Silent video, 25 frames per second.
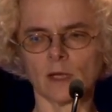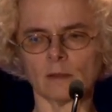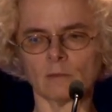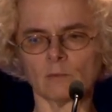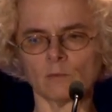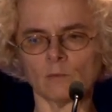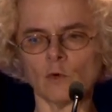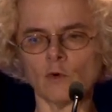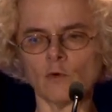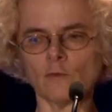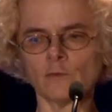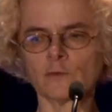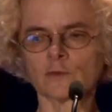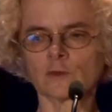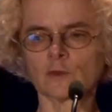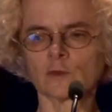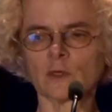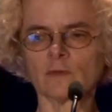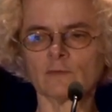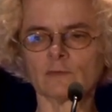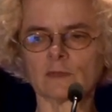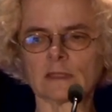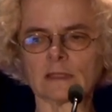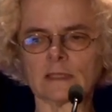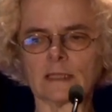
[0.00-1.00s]
moved
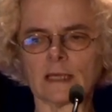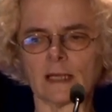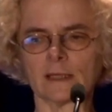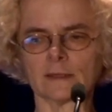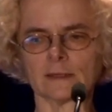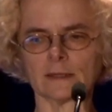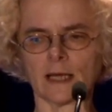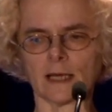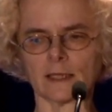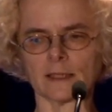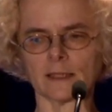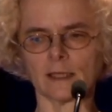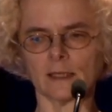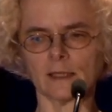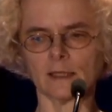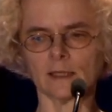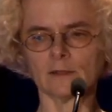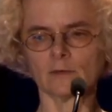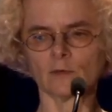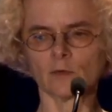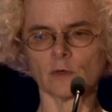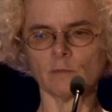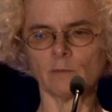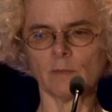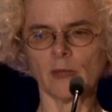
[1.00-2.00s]
swiftly and that
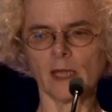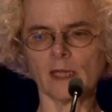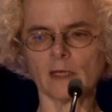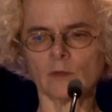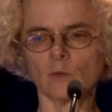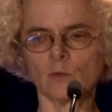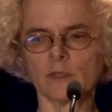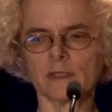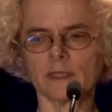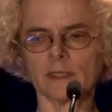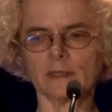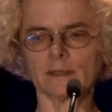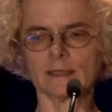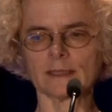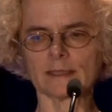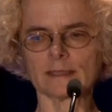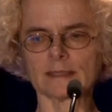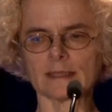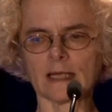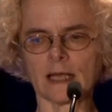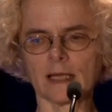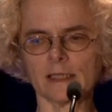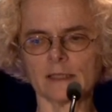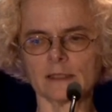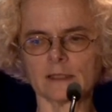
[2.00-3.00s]
it remained within the
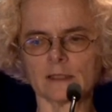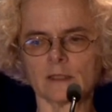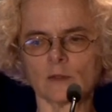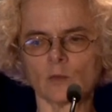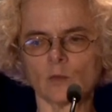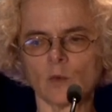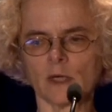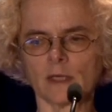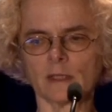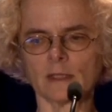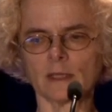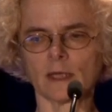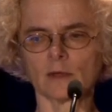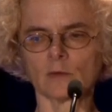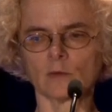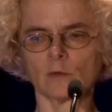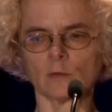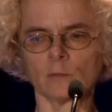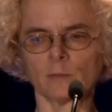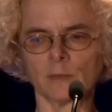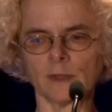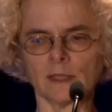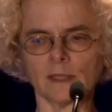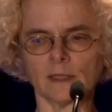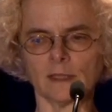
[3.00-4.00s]
science in a way that
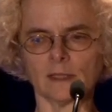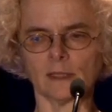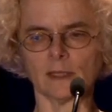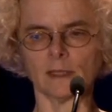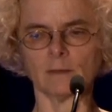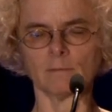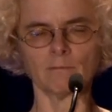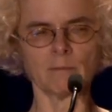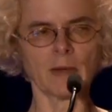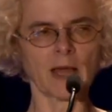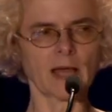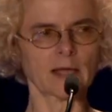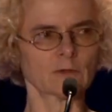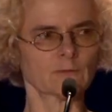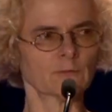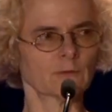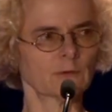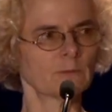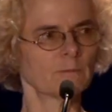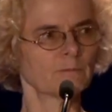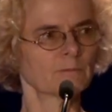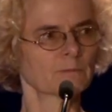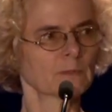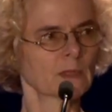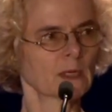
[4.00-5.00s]
would be
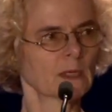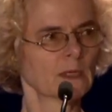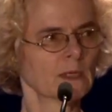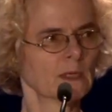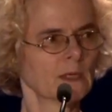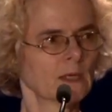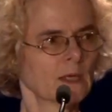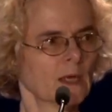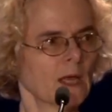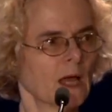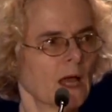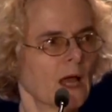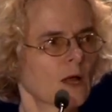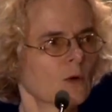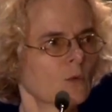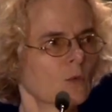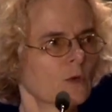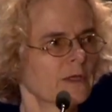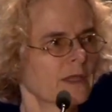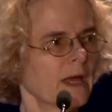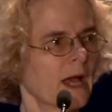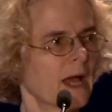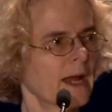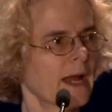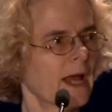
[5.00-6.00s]
impactful. And
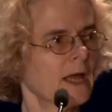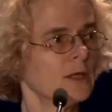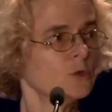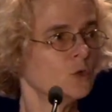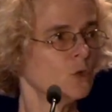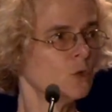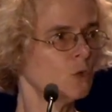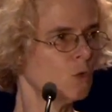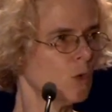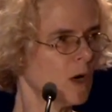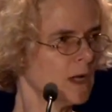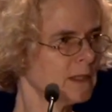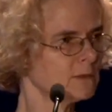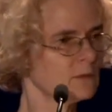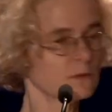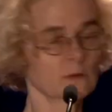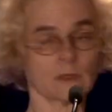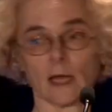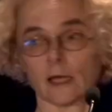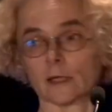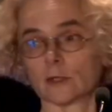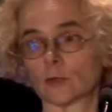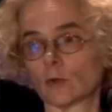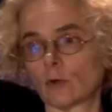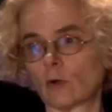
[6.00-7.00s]
with that, I do want to
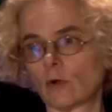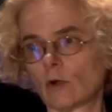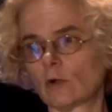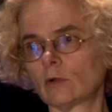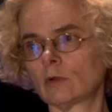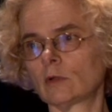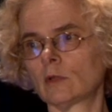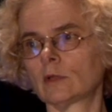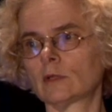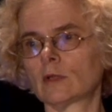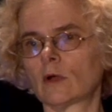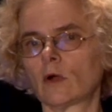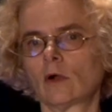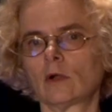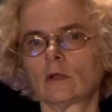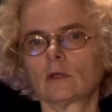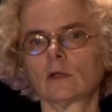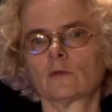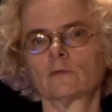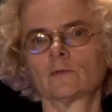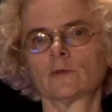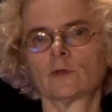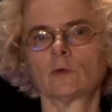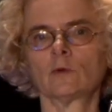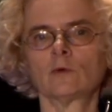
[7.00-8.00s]
thank you
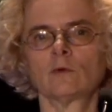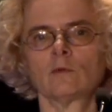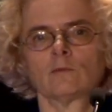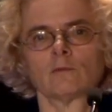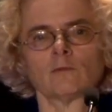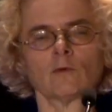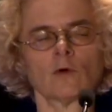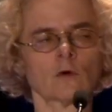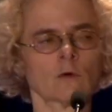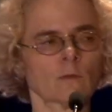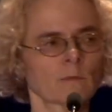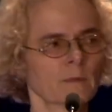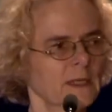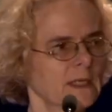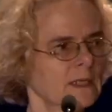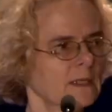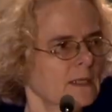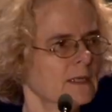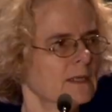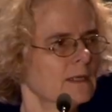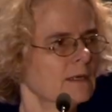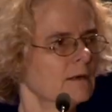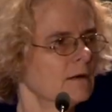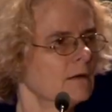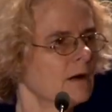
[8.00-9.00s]
all of you for being
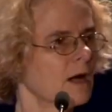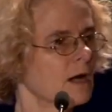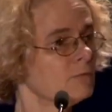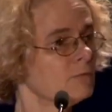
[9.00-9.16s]
here